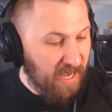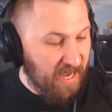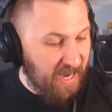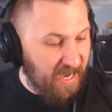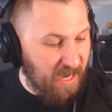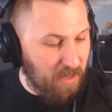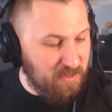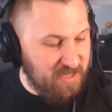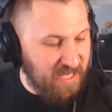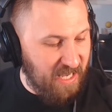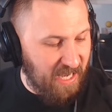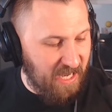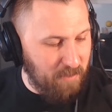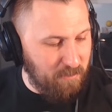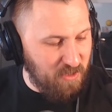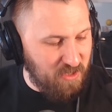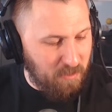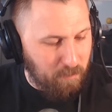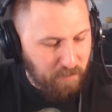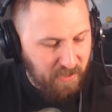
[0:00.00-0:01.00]
And I was
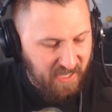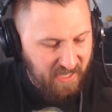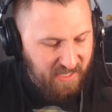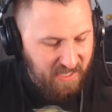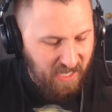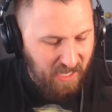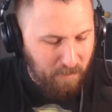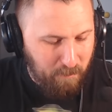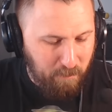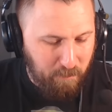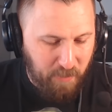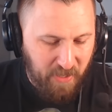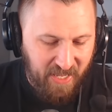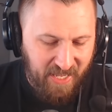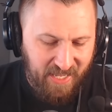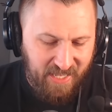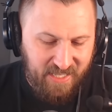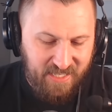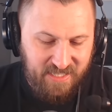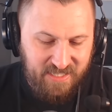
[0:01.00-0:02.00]
able to pick up
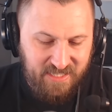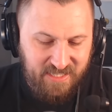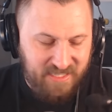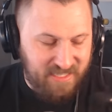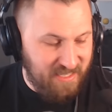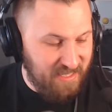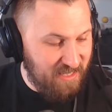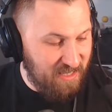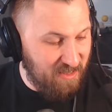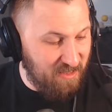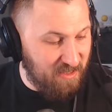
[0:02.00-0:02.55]
pins.